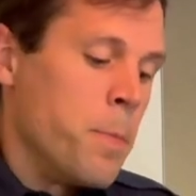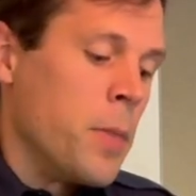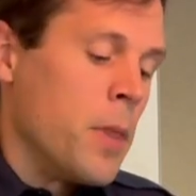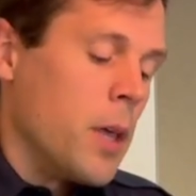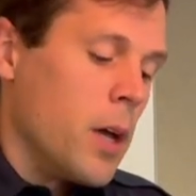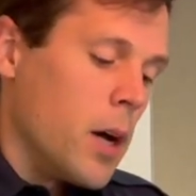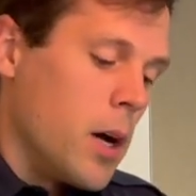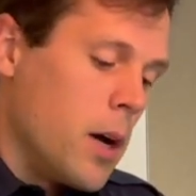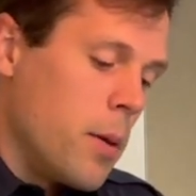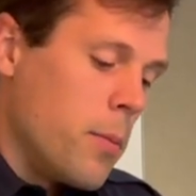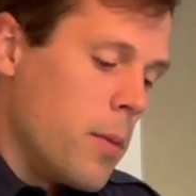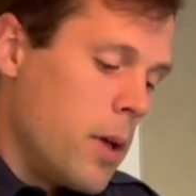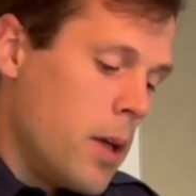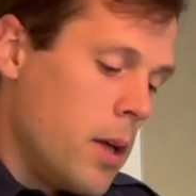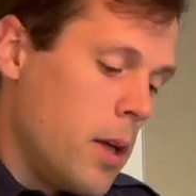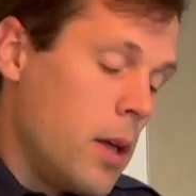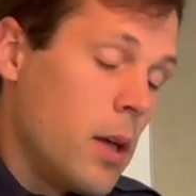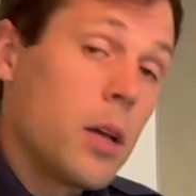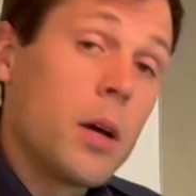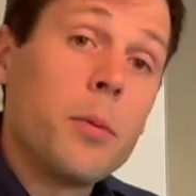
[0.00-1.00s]
A
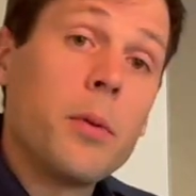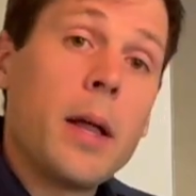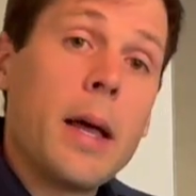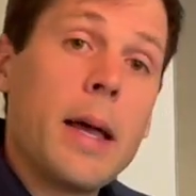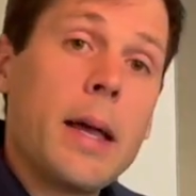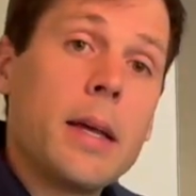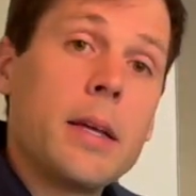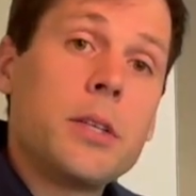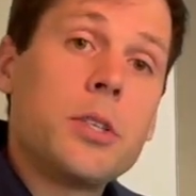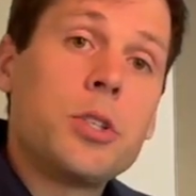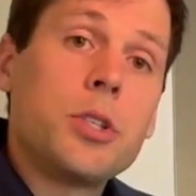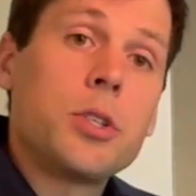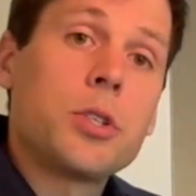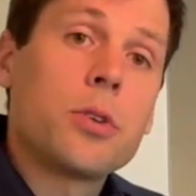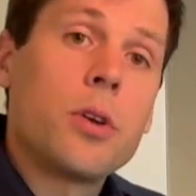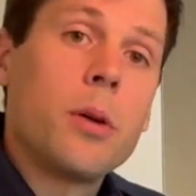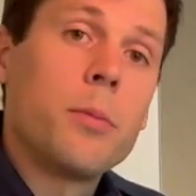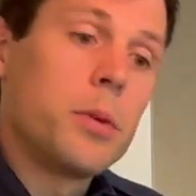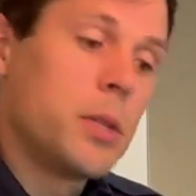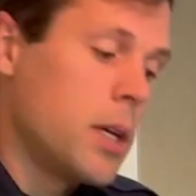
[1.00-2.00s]
couple eggs just
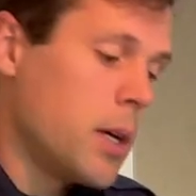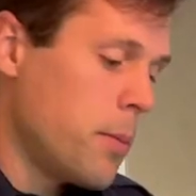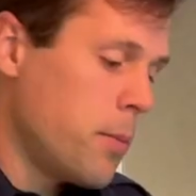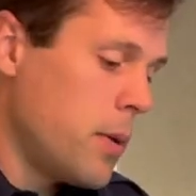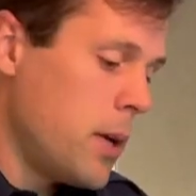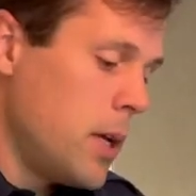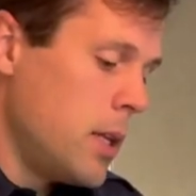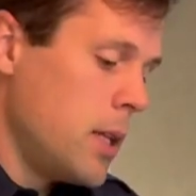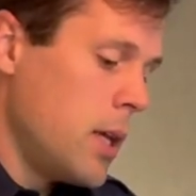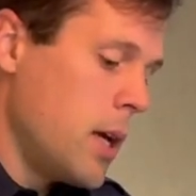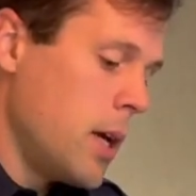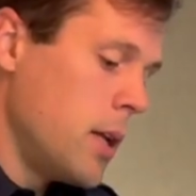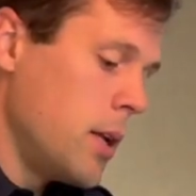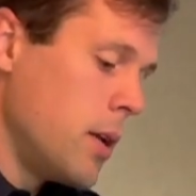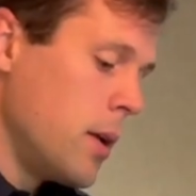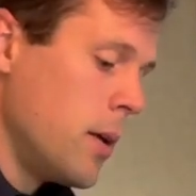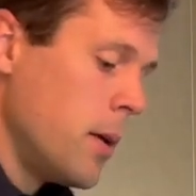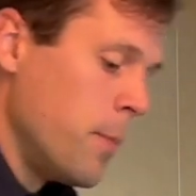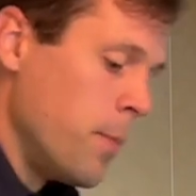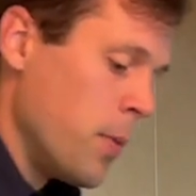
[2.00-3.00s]
scrambled up, and then
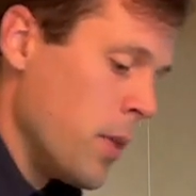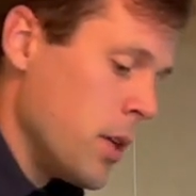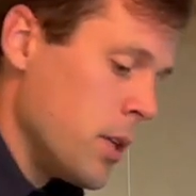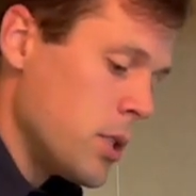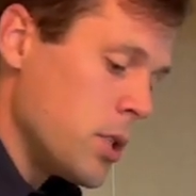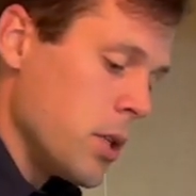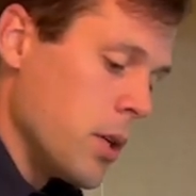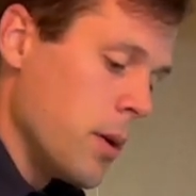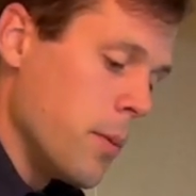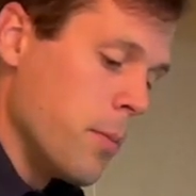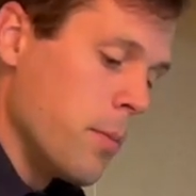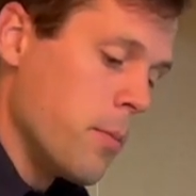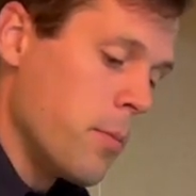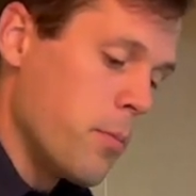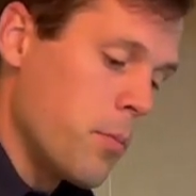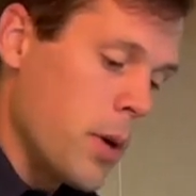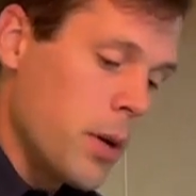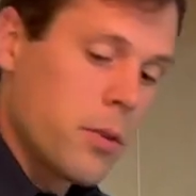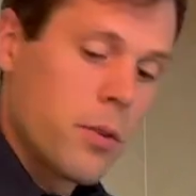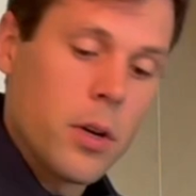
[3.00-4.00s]
some
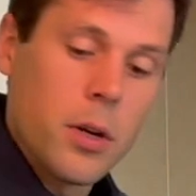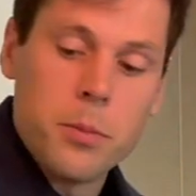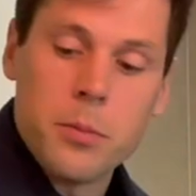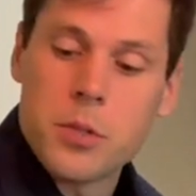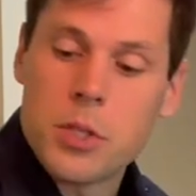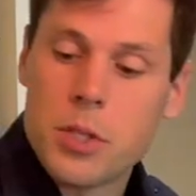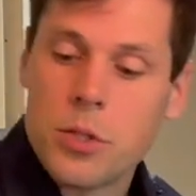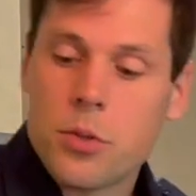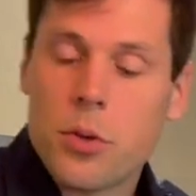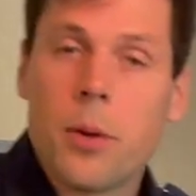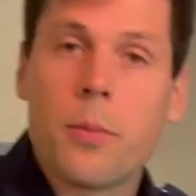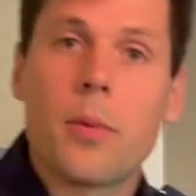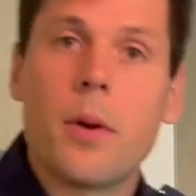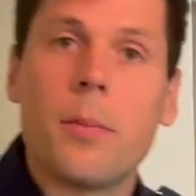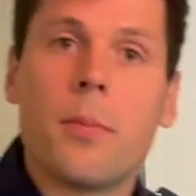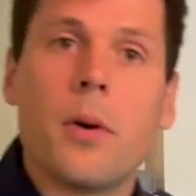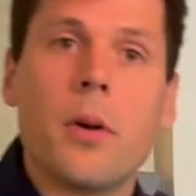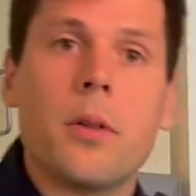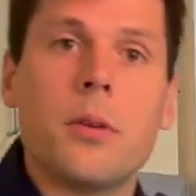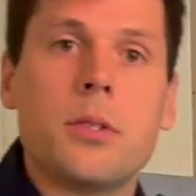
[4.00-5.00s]
breadcrumbs. So I'll prep
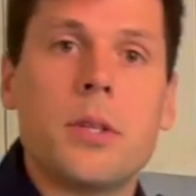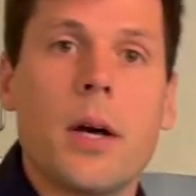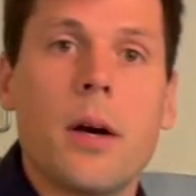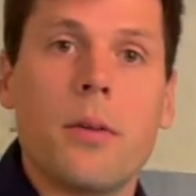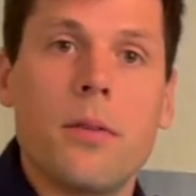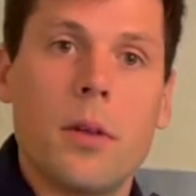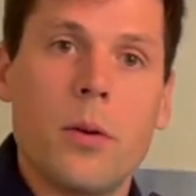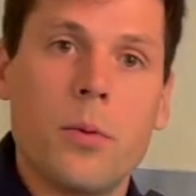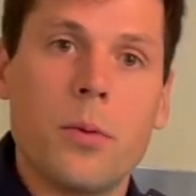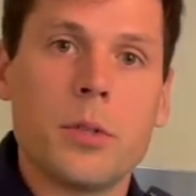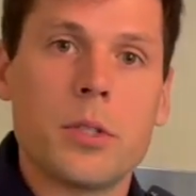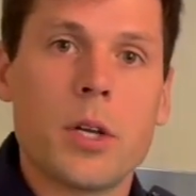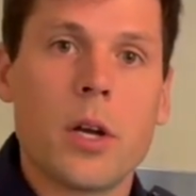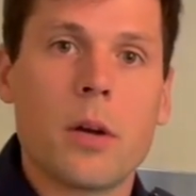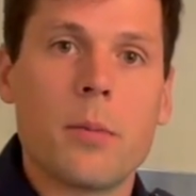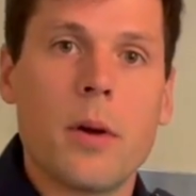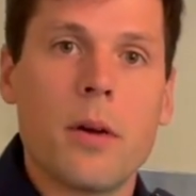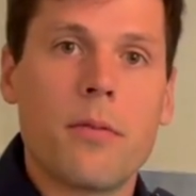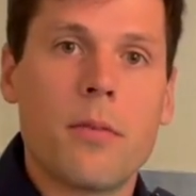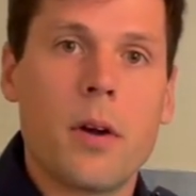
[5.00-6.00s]
all those out, and then we'll talk
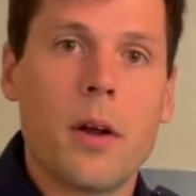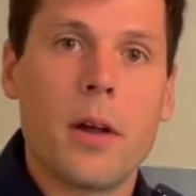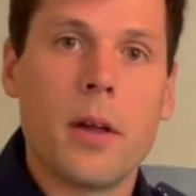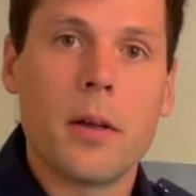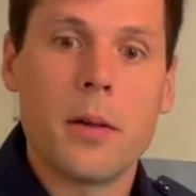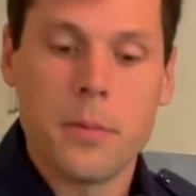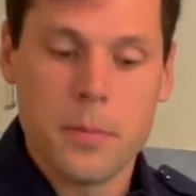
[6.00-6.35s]
about frying.